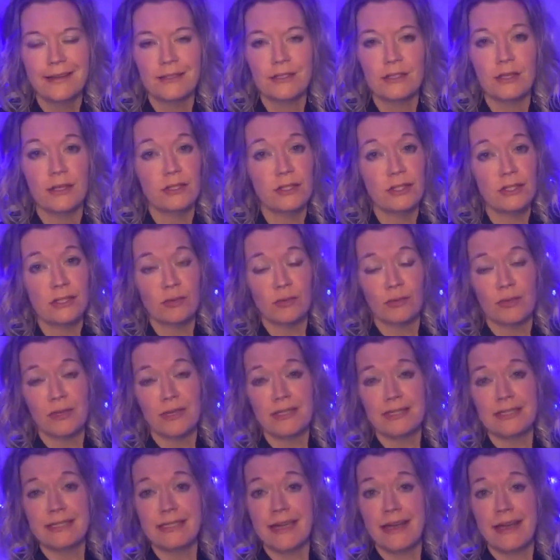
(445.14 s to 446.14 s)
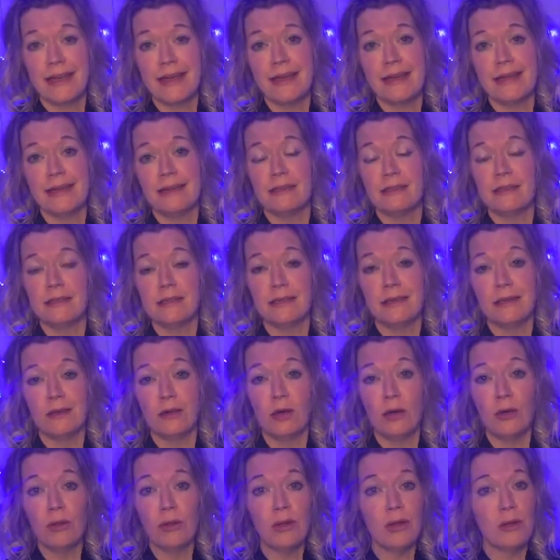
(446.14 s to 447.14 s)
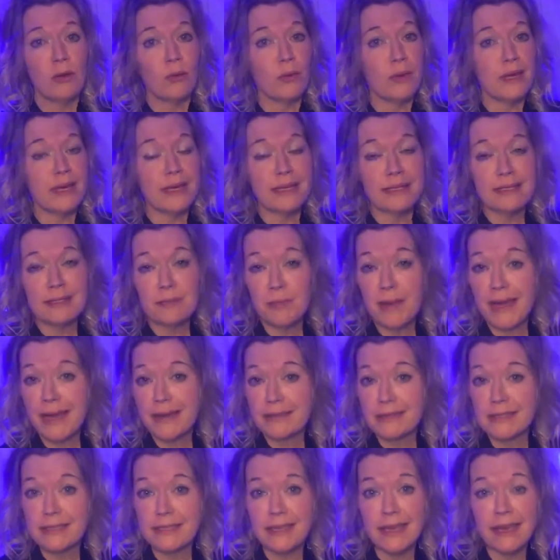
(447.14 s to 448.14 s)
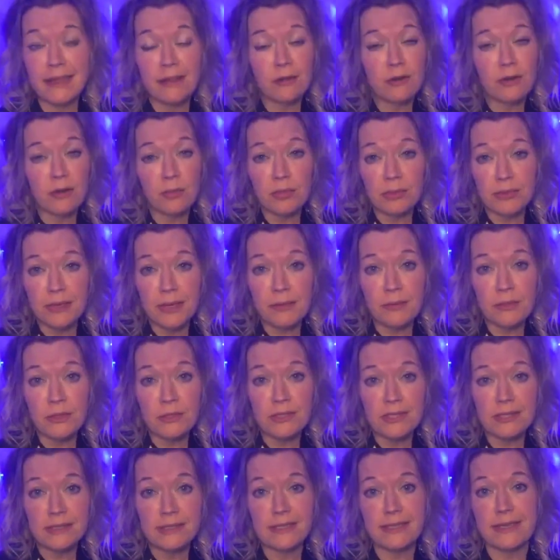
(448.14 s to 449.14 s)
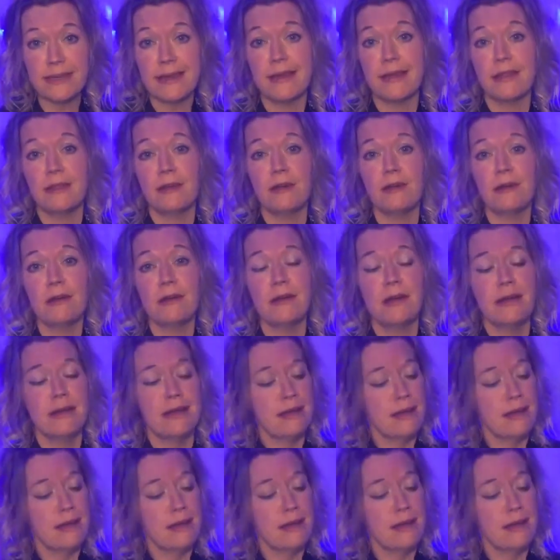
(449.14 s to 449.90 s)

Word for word: So I just wanted to say until we get back together to play music together,